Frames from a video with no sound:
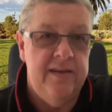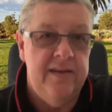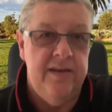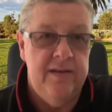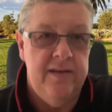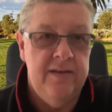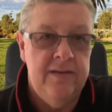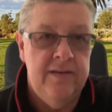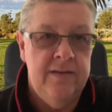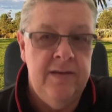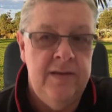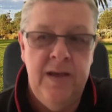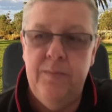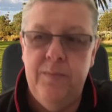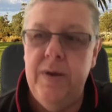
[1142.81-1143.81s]
it.
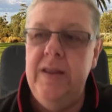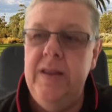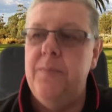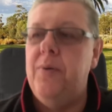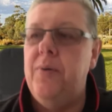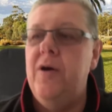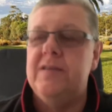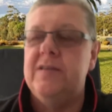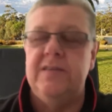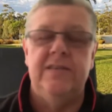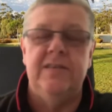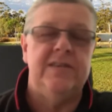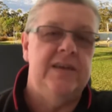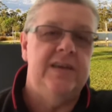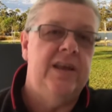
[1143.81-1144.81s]
Be the person
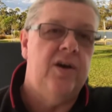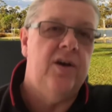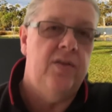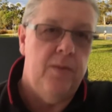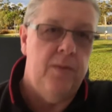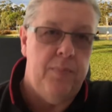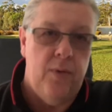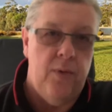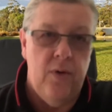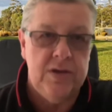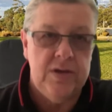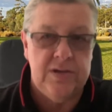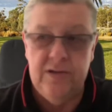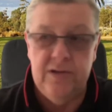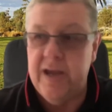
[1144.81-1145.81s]
sitting on the
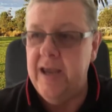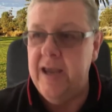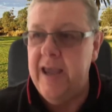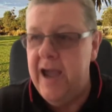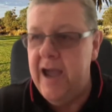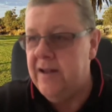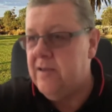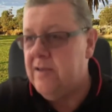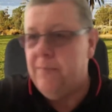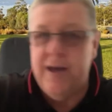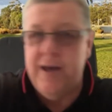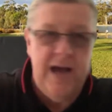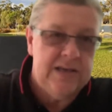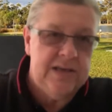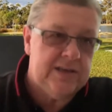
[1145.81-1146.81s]
porch, looking out your
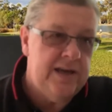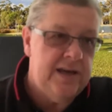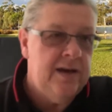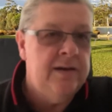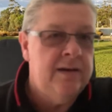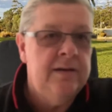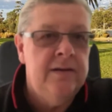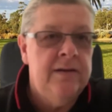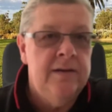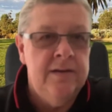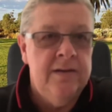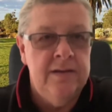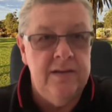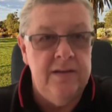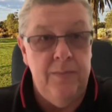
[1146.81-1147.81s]
pasture,
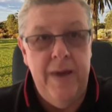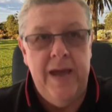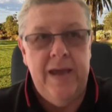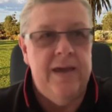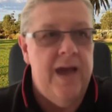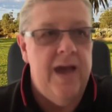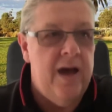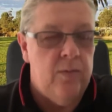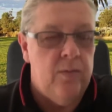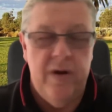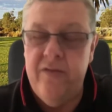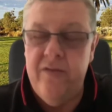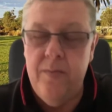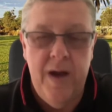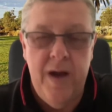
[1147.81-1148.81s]
your backyard,
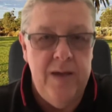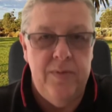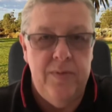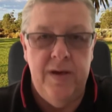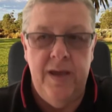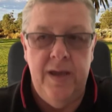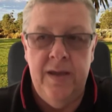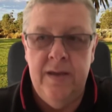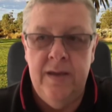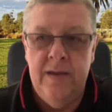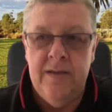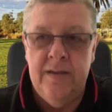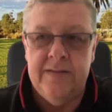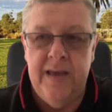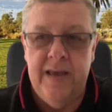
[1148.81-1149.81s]
whatever it may be,
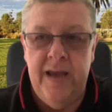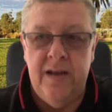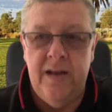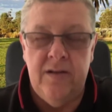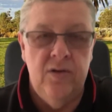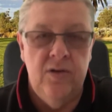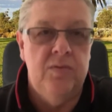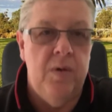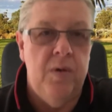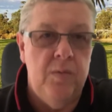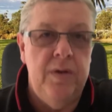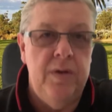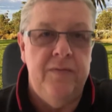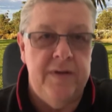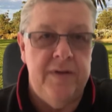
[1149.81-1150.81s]
saying, look what
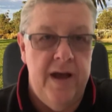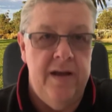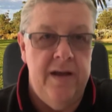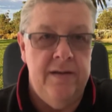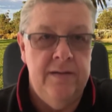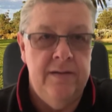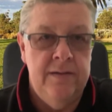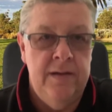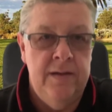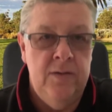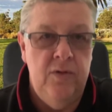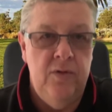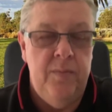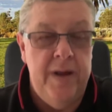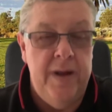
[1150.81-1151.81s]
we've done.
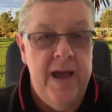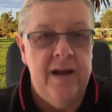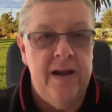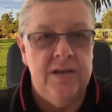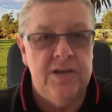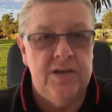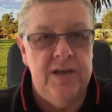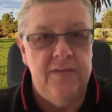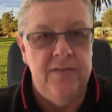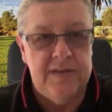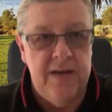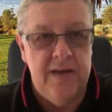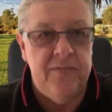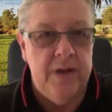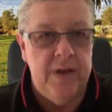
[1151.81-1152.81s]
We've been able to achieve
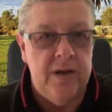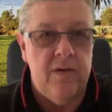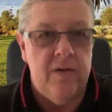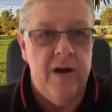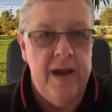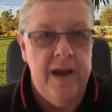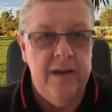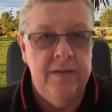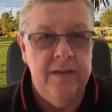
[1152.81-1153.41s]
something great.